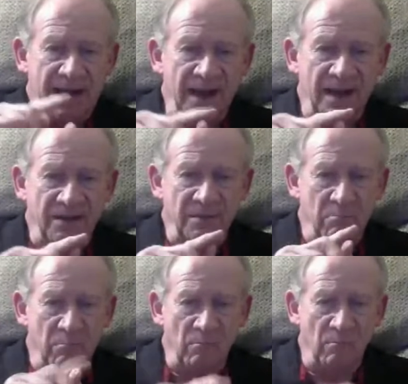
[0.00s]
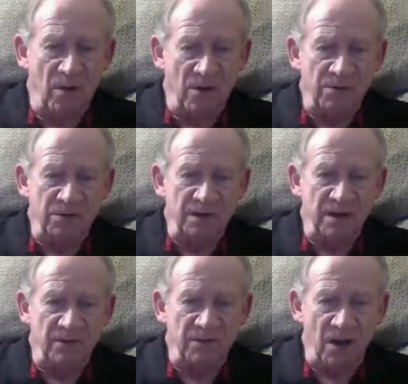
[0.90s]
and most,
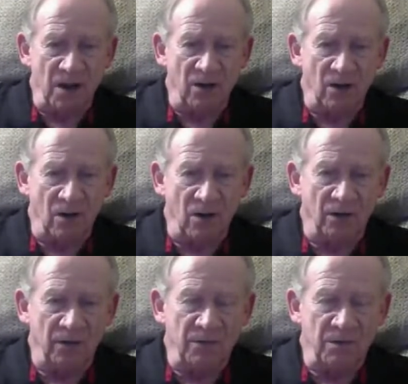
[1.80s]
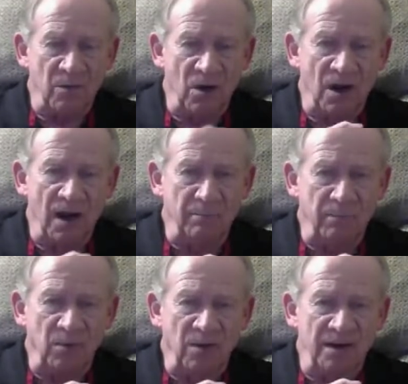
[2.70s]
if not all of them,
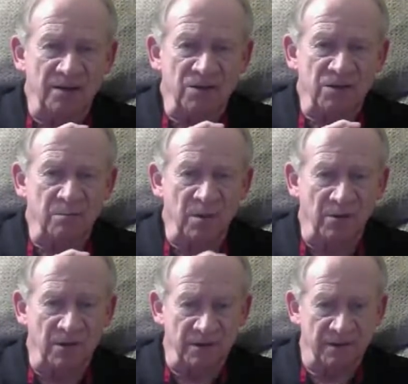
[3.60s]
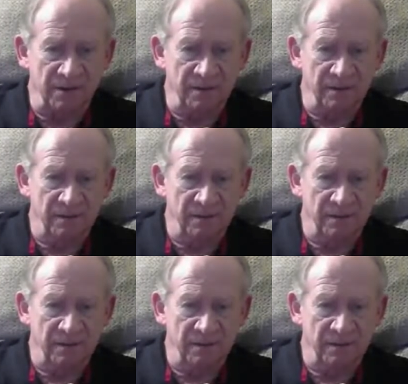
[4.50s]
operate spirits.